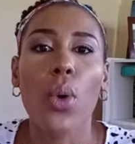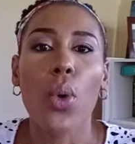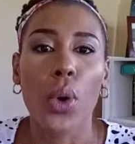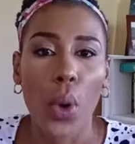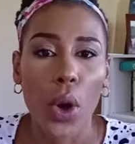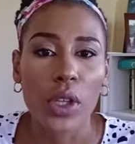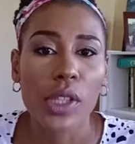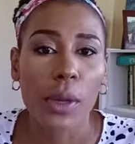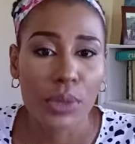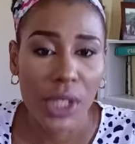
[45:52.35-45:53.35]
own
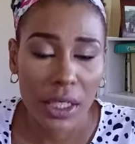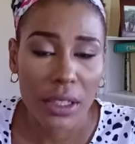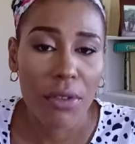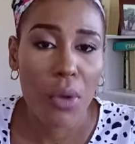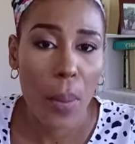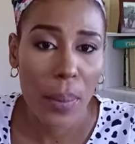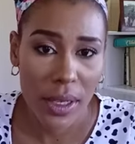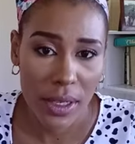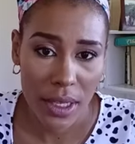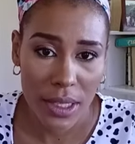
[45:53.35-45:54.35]
subjective
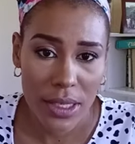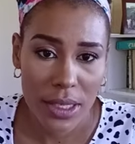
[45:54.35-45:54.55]
opinions.